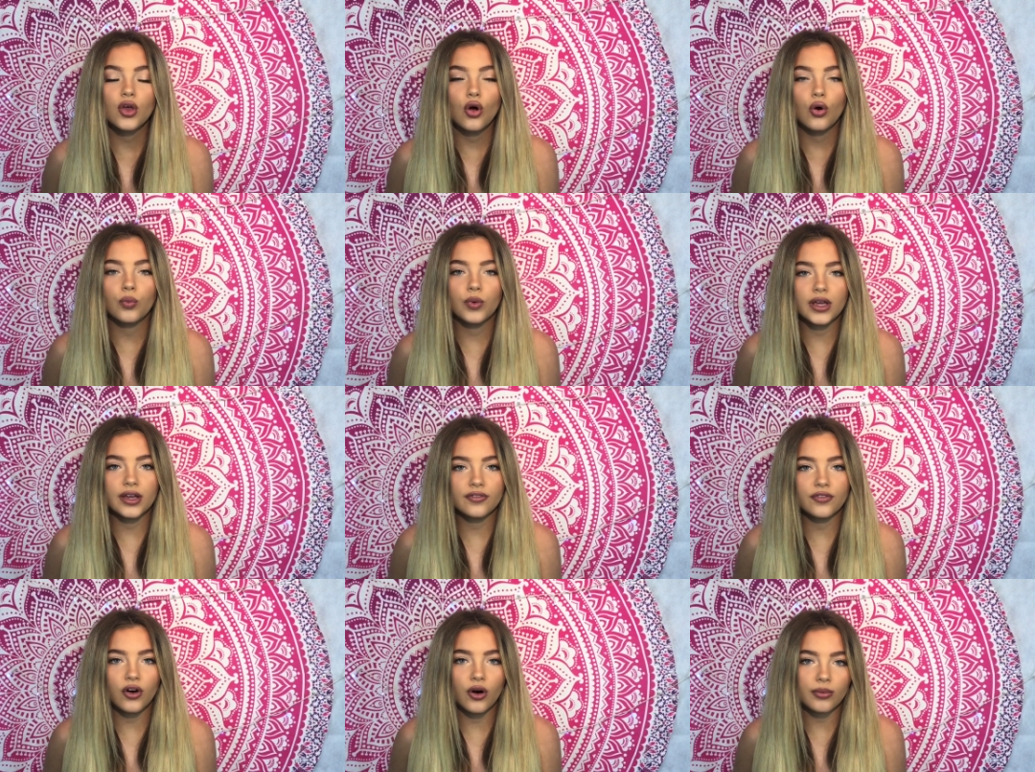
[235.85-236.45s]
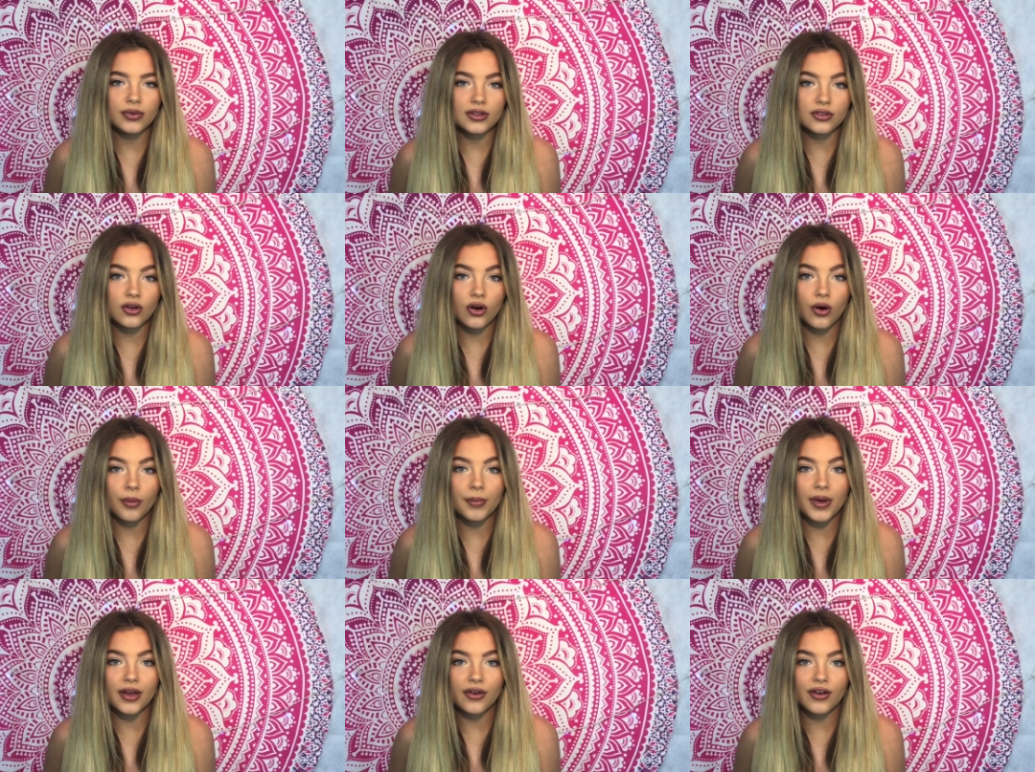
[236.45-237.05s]
we have always
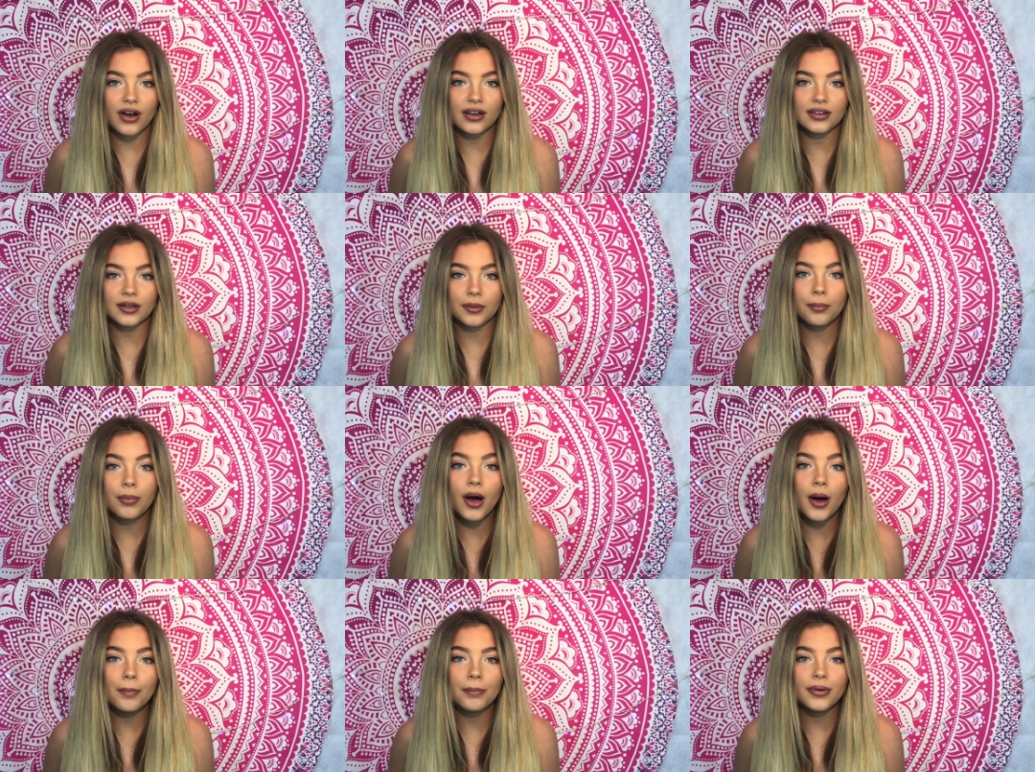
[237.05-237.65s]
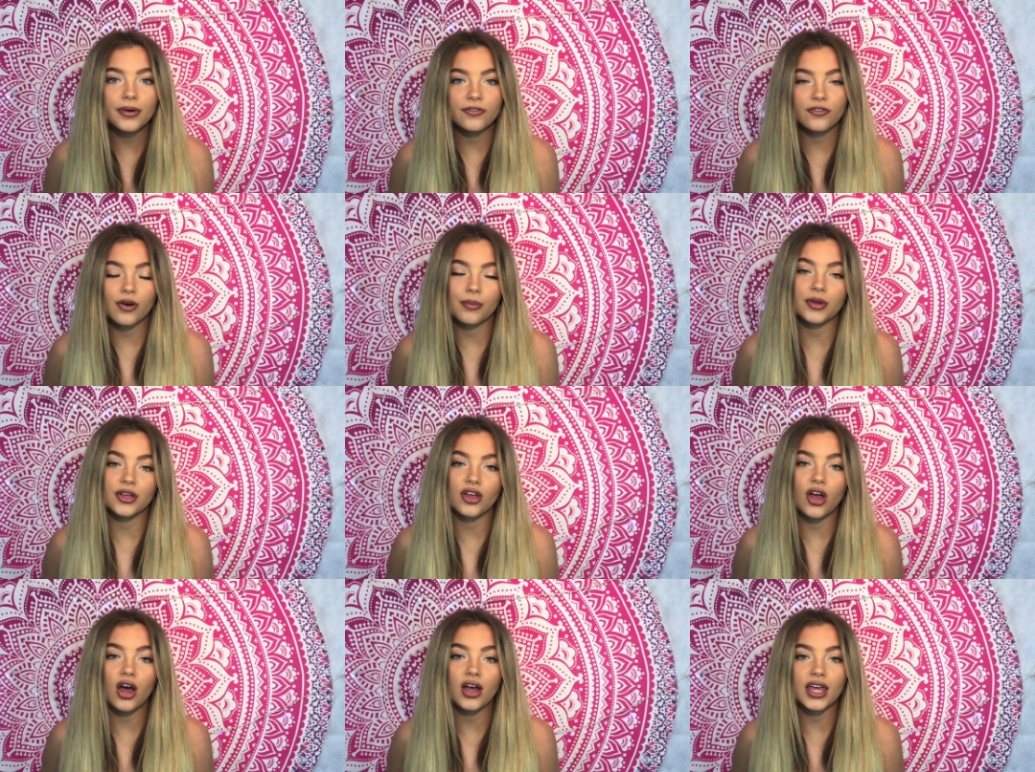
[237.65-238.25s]
called my Granda Papa from a
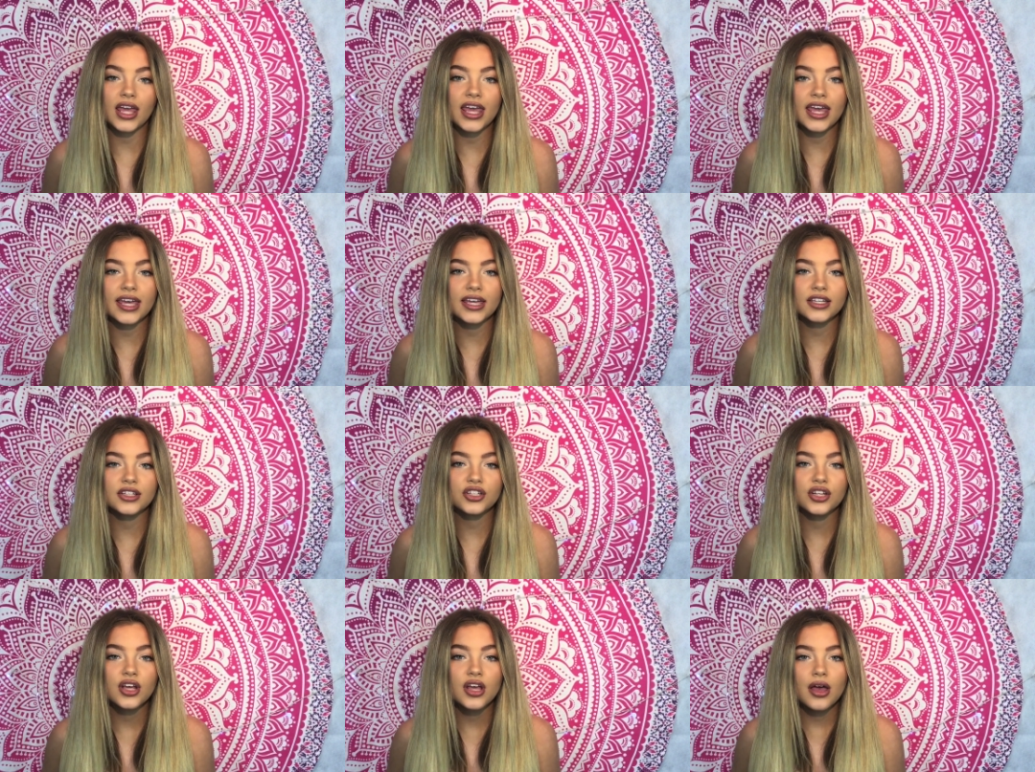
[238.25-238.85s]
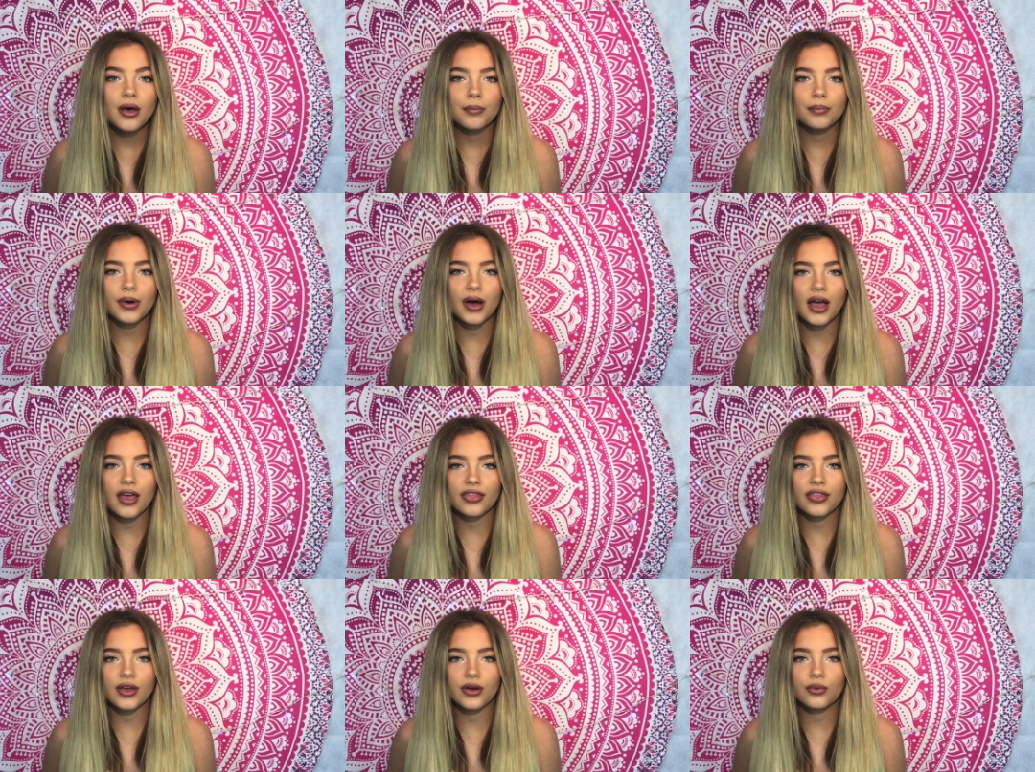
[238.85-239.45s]
young age, but
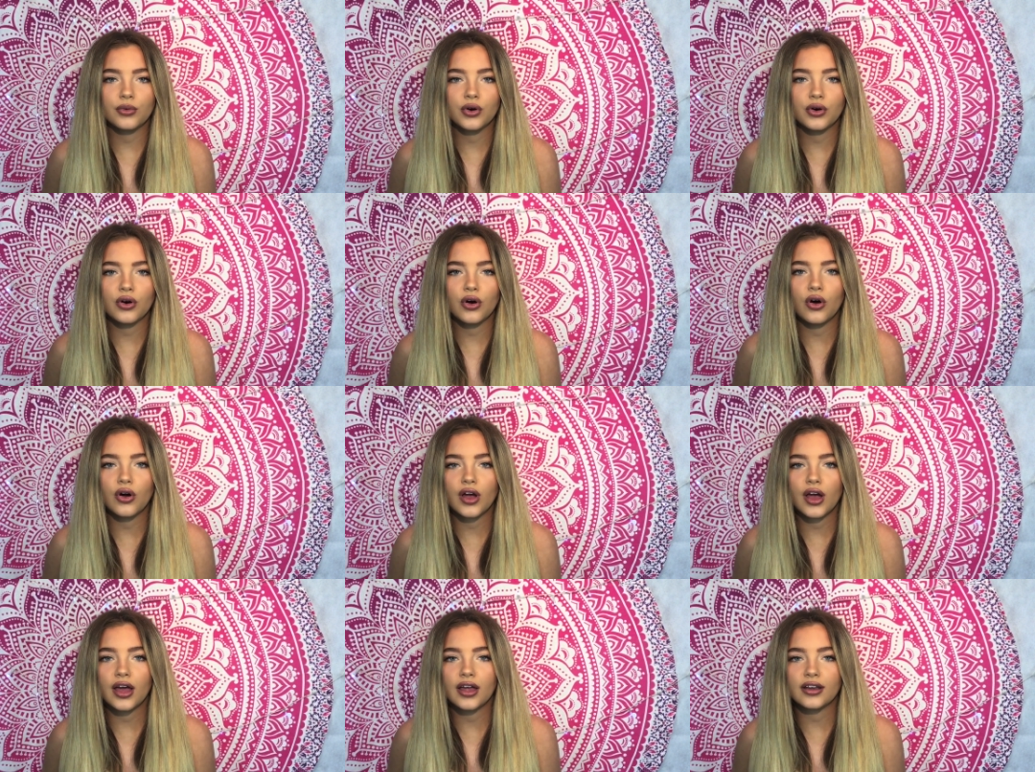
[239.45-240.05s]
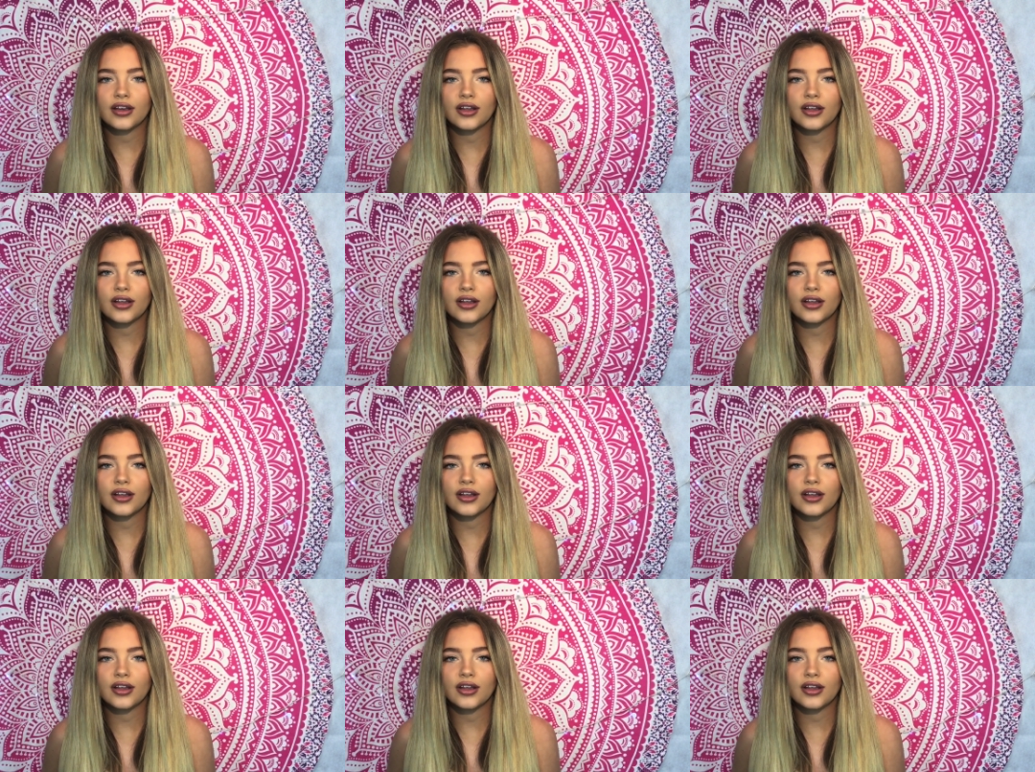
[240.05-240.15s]
I think we're all kind